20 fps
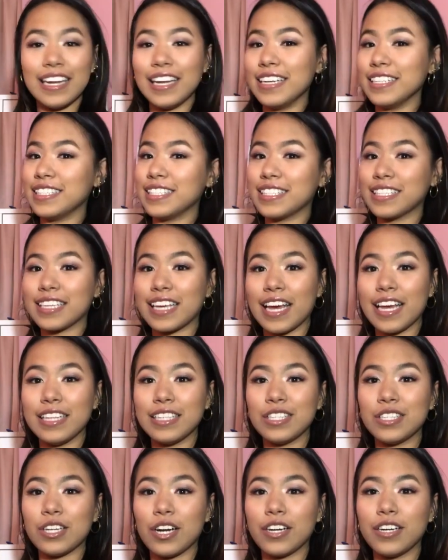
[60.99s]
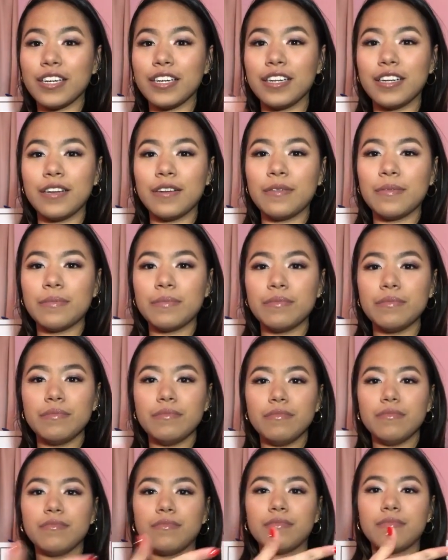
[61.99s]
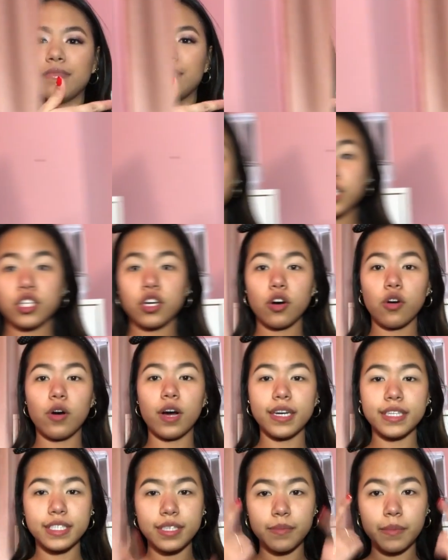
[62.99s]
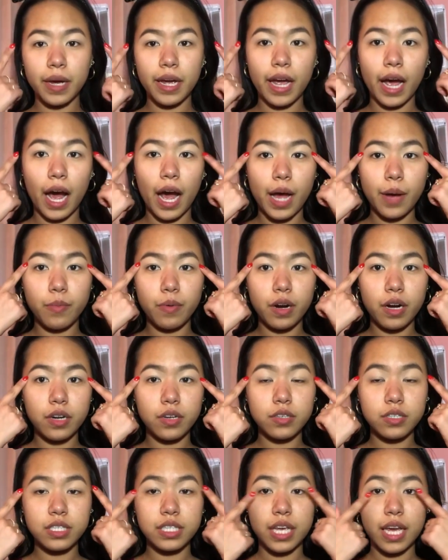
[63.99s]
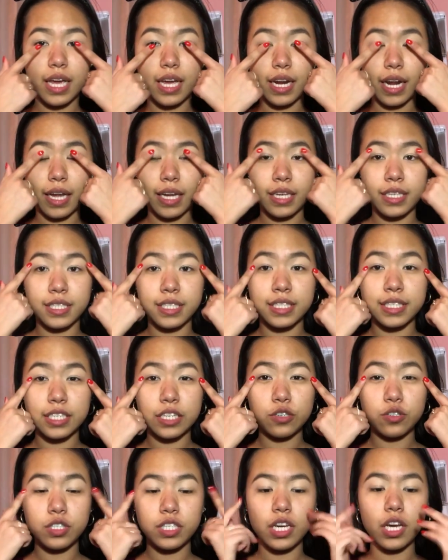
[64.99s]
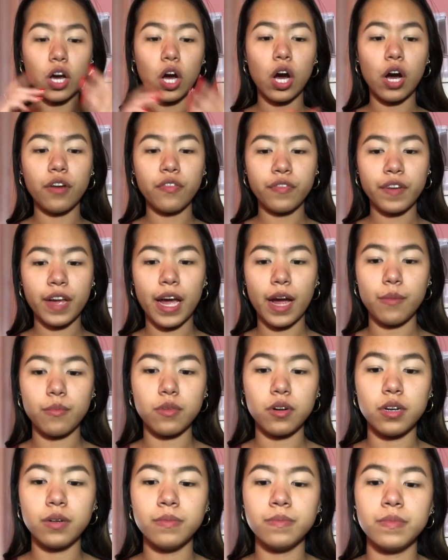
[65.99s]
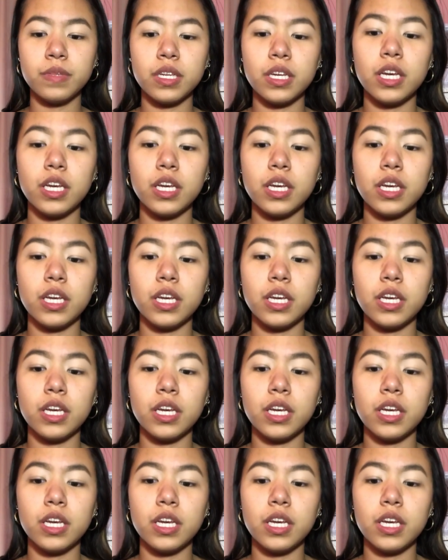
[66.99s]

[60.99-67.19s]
let's get started. So I did my eyebrows and I concealed it off camera.